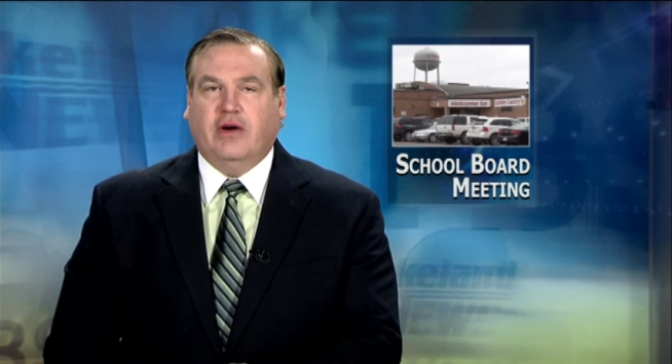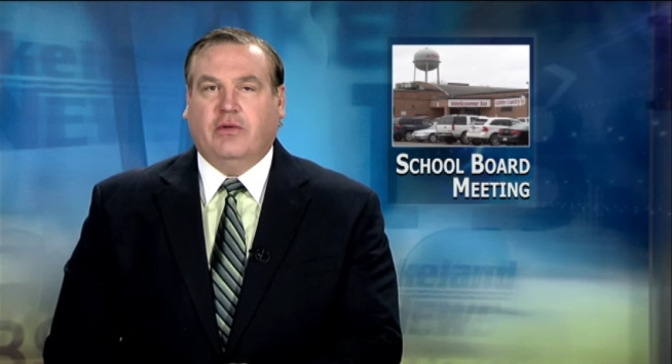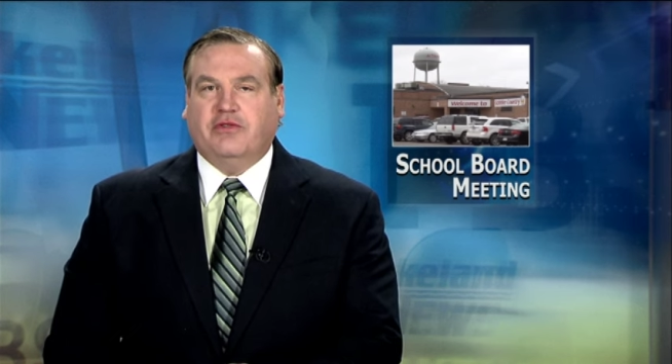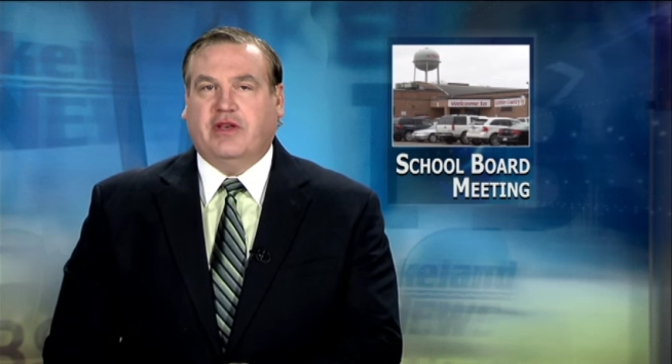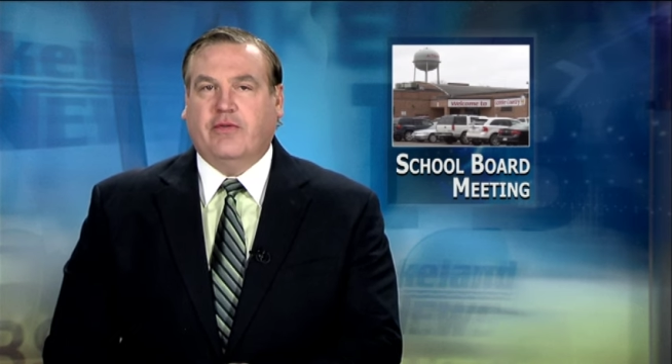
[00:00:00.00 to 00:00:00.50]

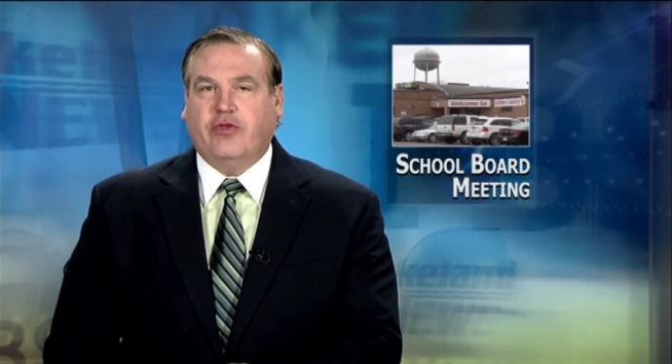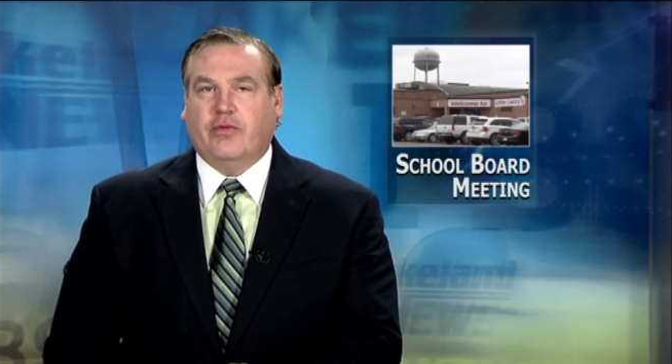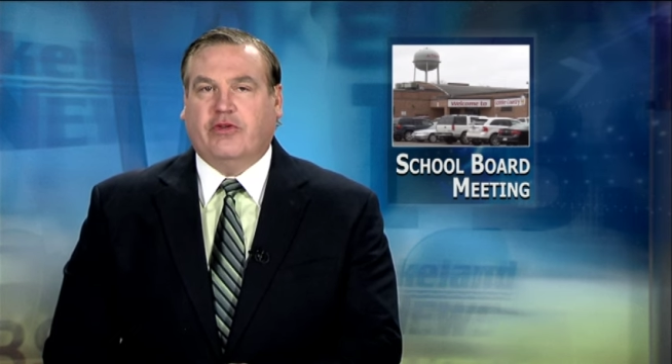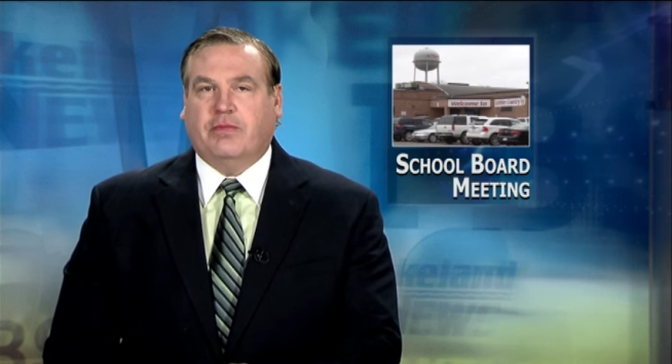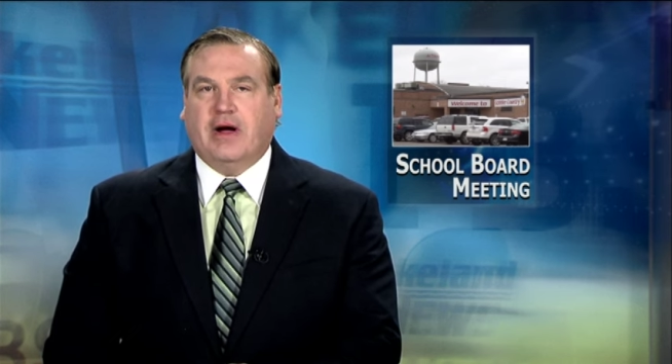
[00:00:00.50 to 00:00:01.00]
was given the
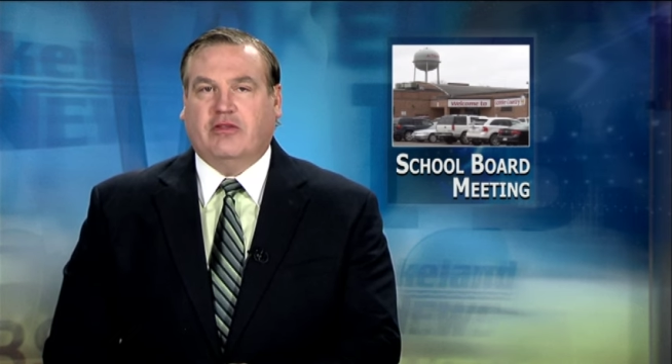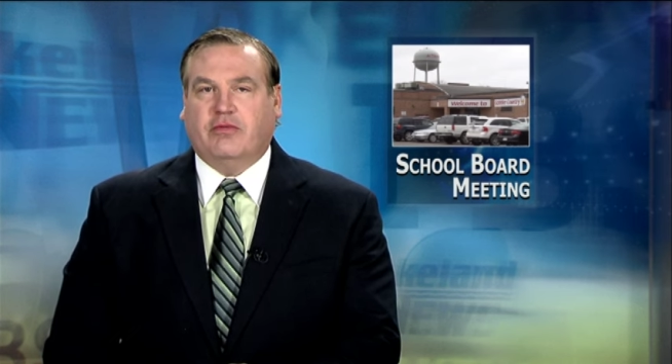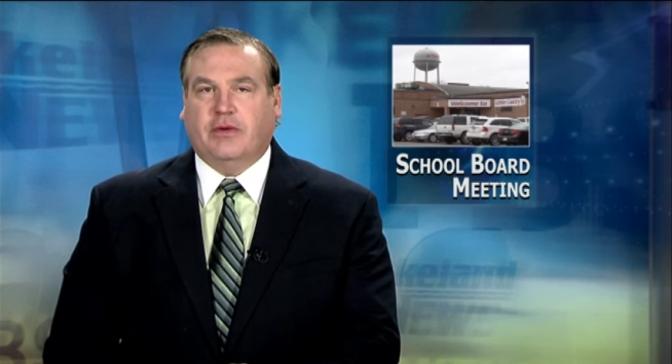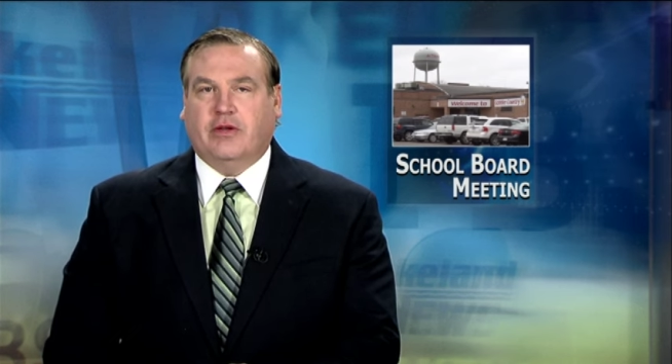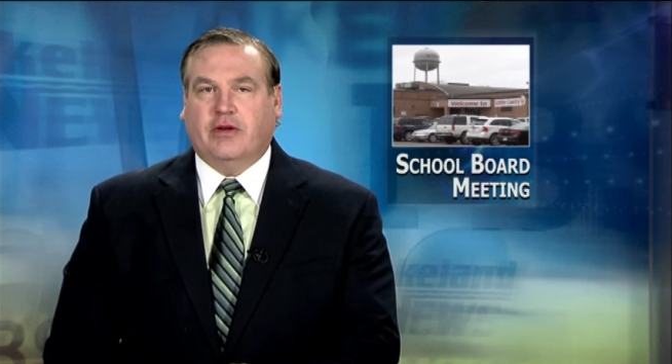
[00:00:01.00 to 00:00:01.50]

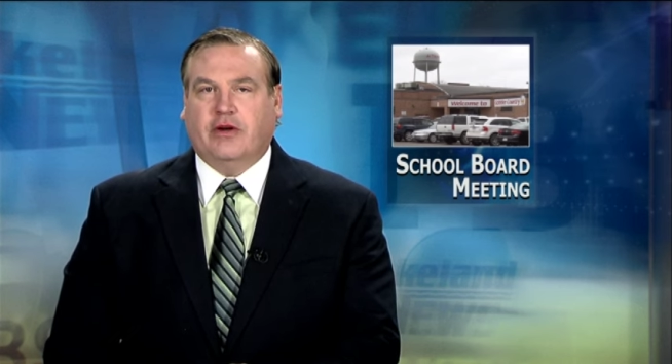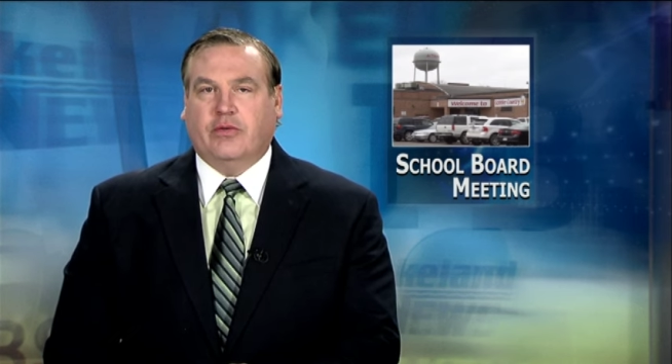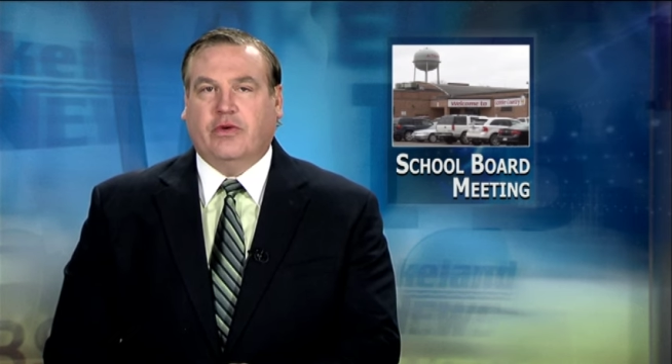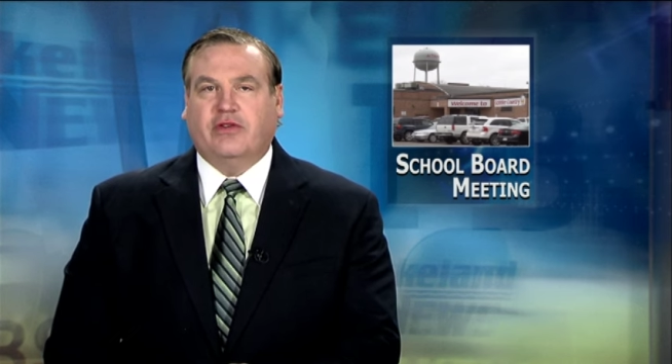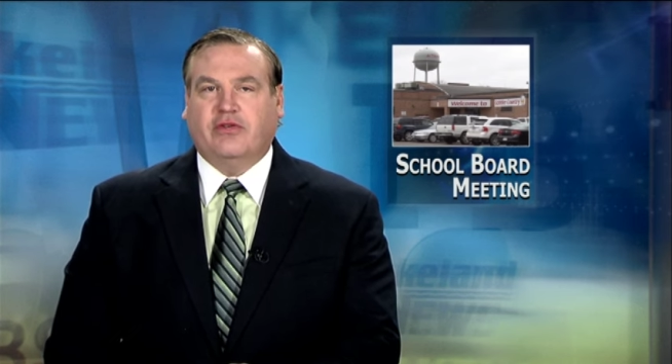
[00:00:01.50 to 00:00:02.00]
responsibility to
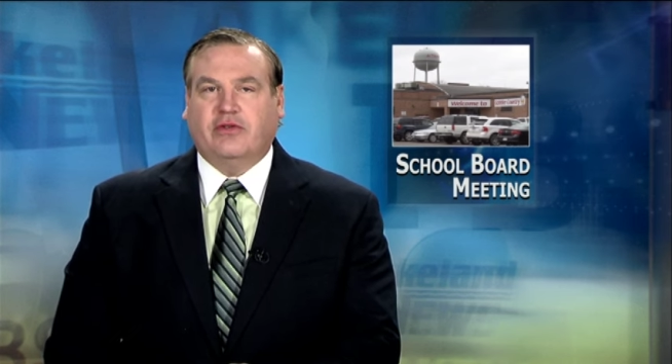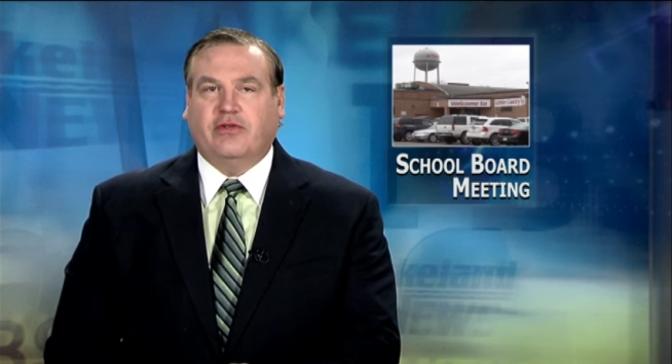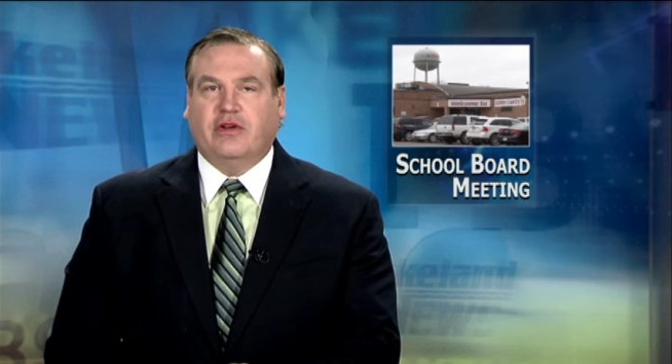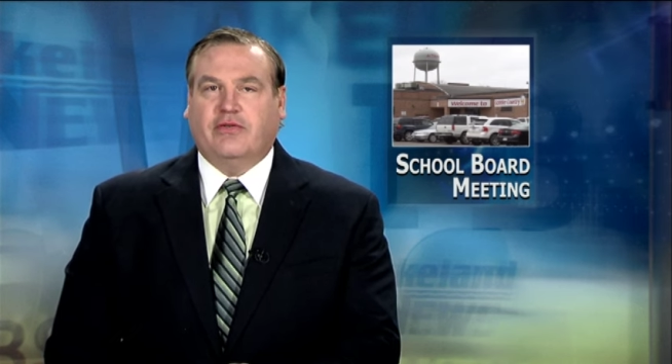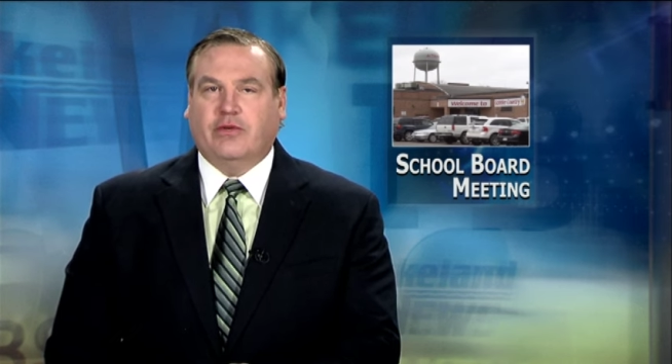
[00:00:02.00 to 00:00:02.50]
research
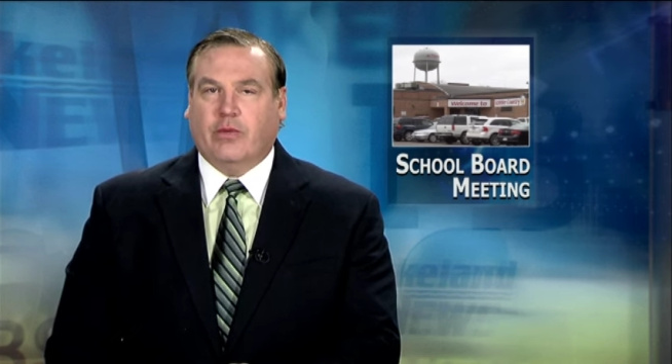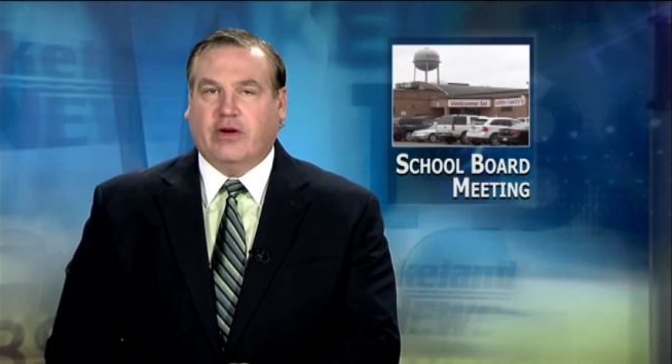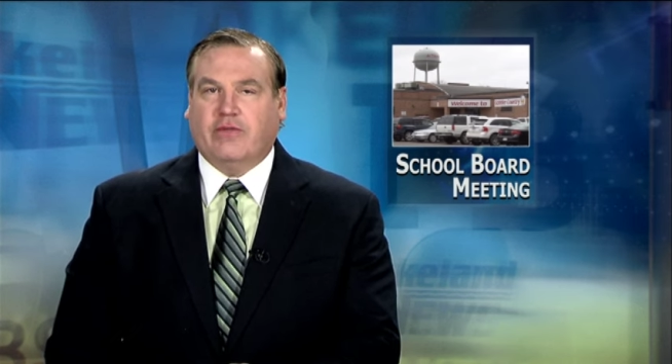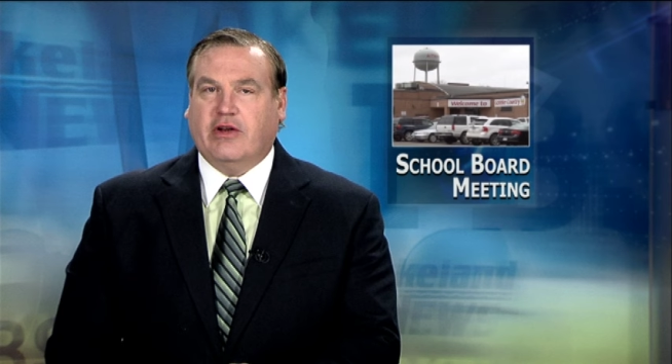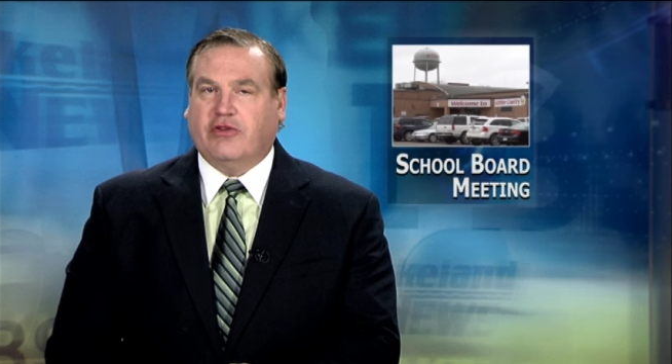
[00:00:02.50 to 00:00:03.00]
different
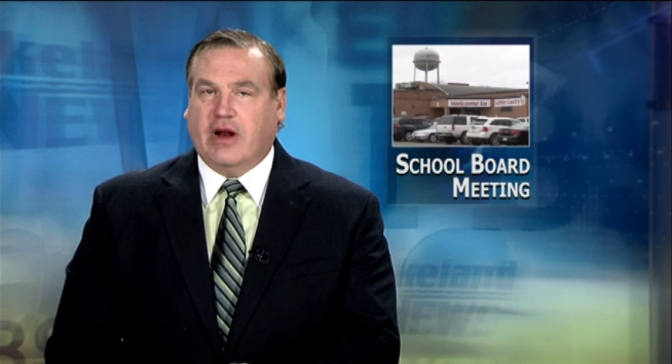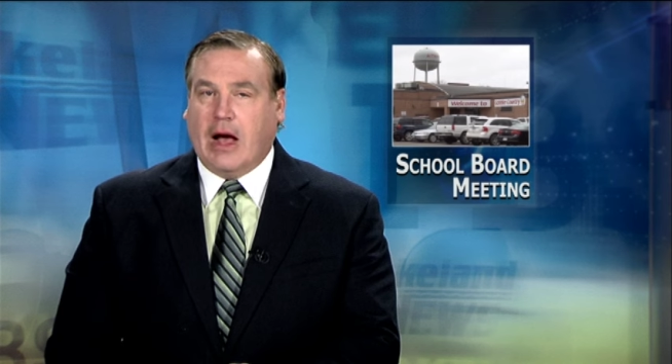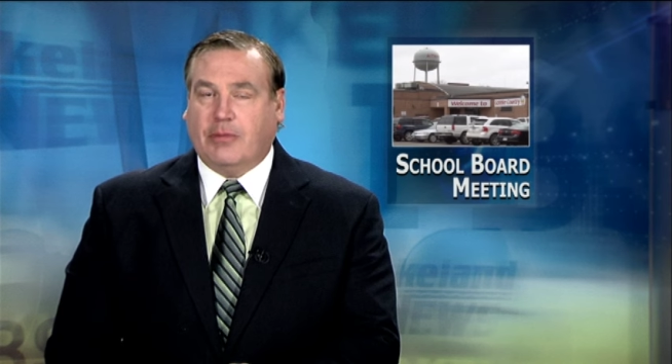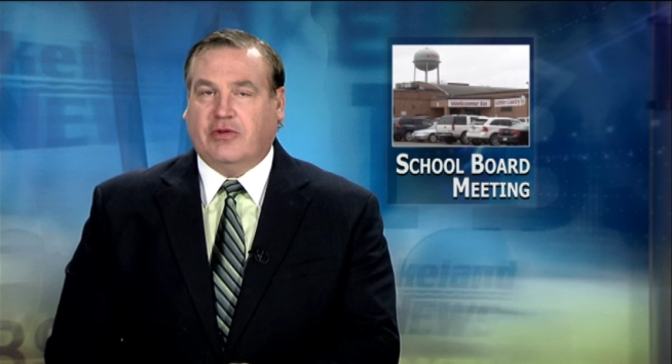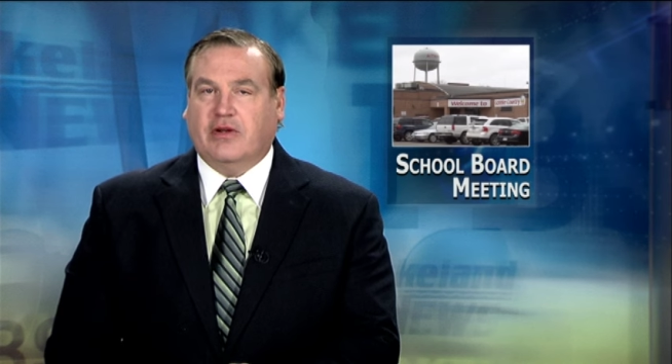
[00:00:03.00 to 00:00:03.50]
renovation
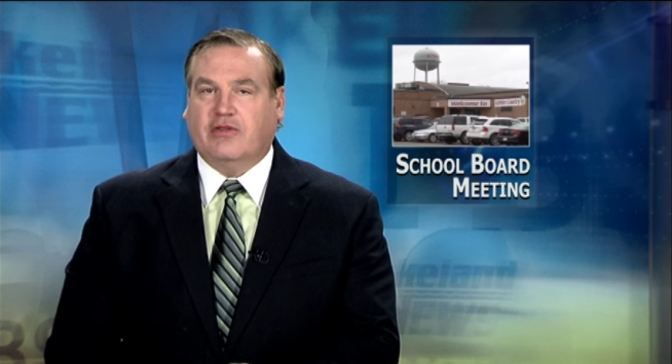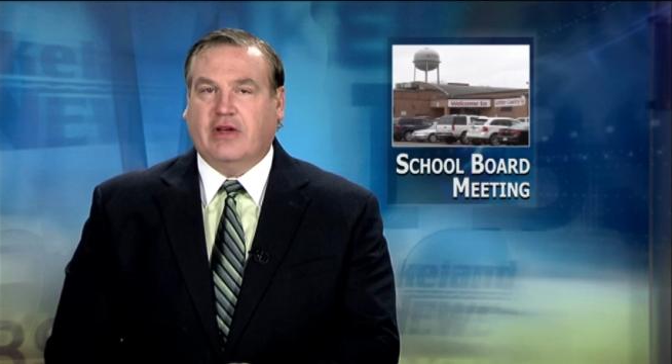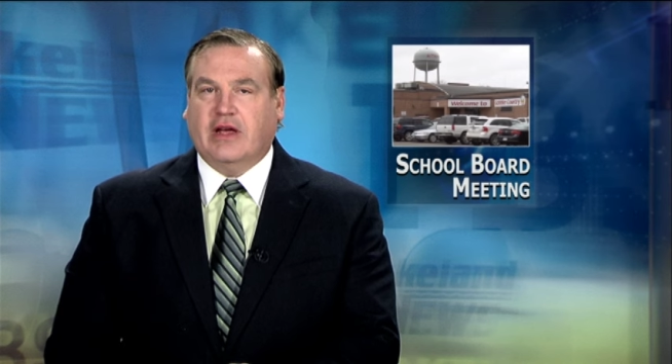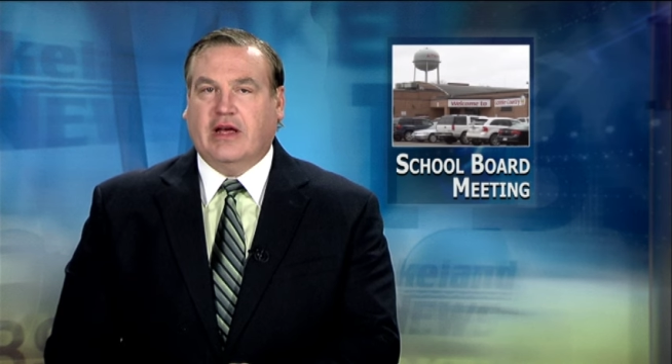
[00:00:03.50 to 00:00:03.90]
options